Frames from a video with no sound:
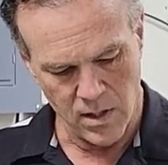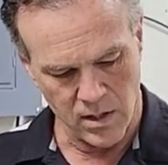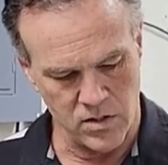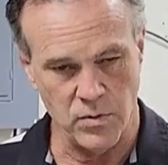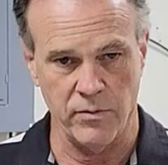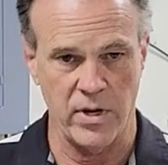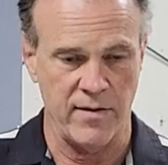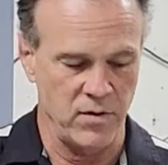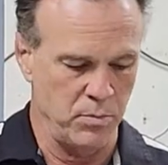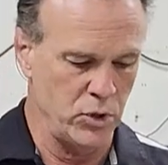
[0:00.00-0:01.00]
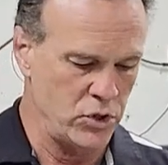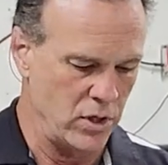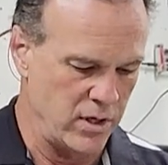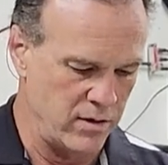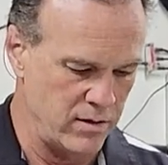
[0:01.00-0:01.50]
because what we have to push
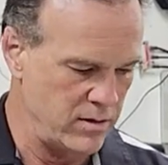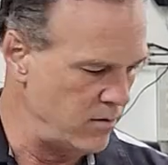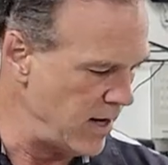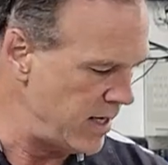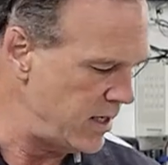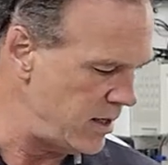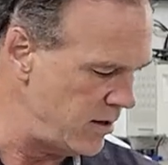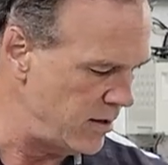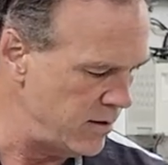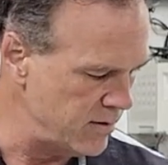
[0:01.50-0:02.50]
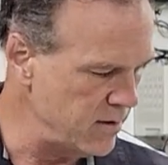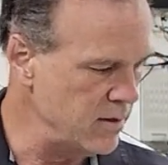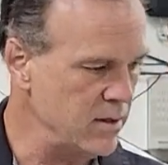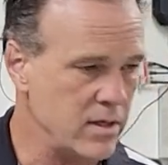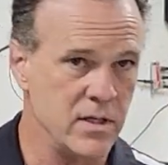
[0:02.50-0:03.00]
on uh, right here
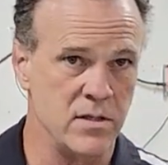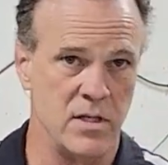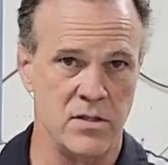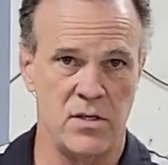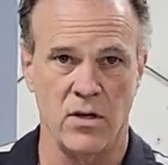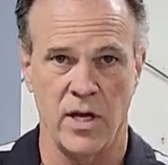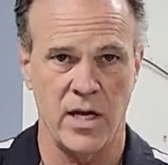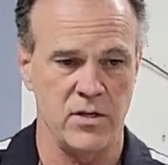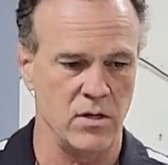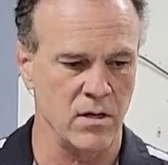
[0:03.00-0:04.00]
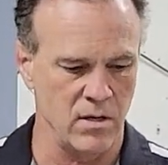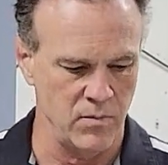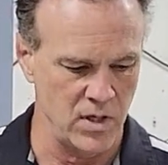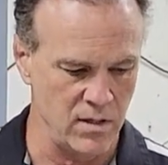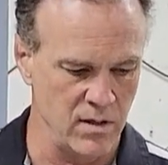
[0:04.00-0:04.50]
is this seal head. You can
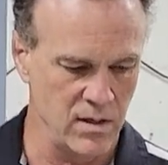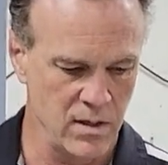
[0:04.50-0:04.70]
come in.